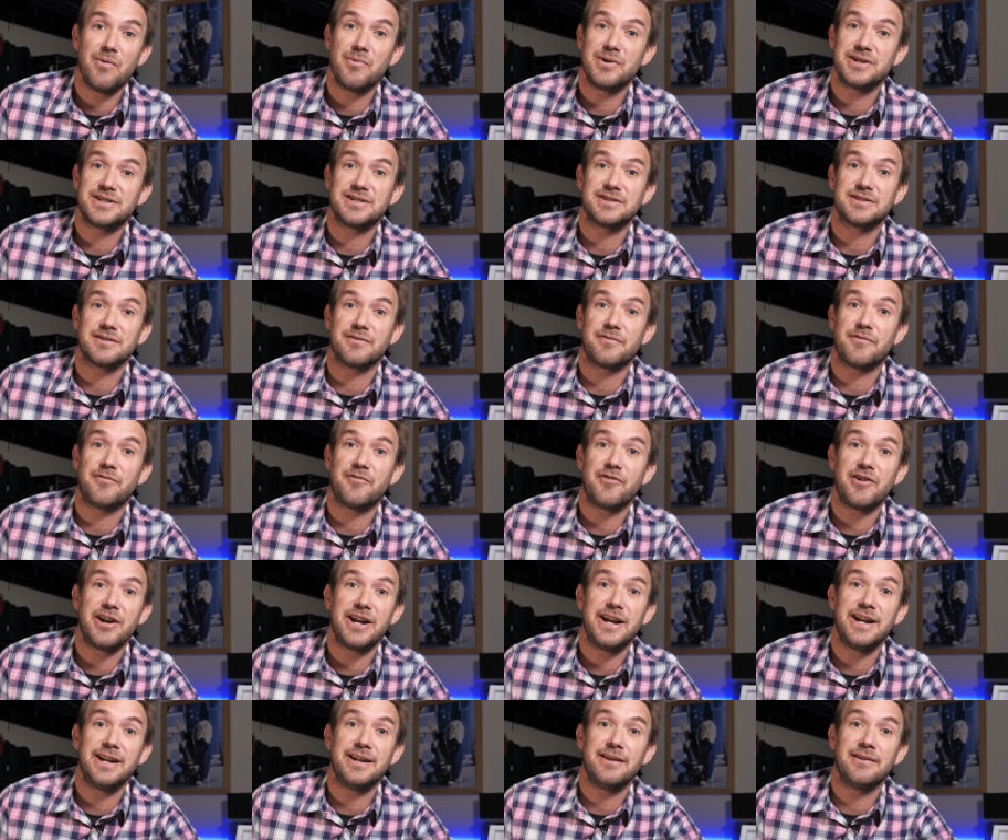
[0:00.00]
which is a
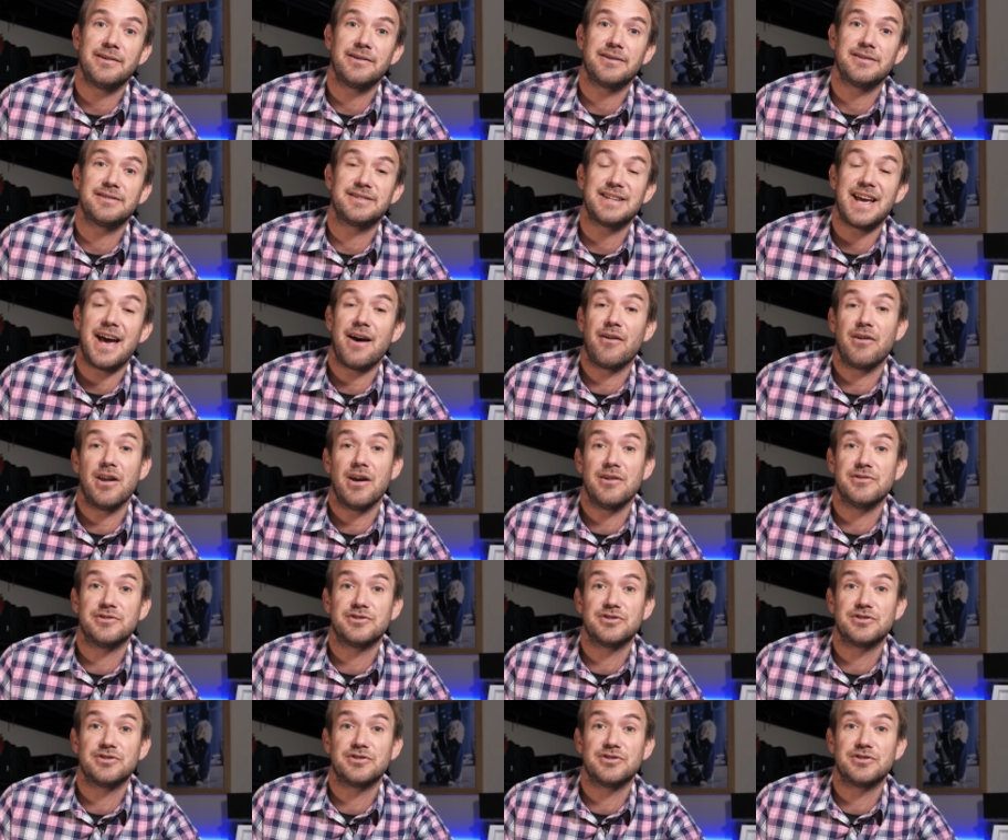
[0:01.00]
free to download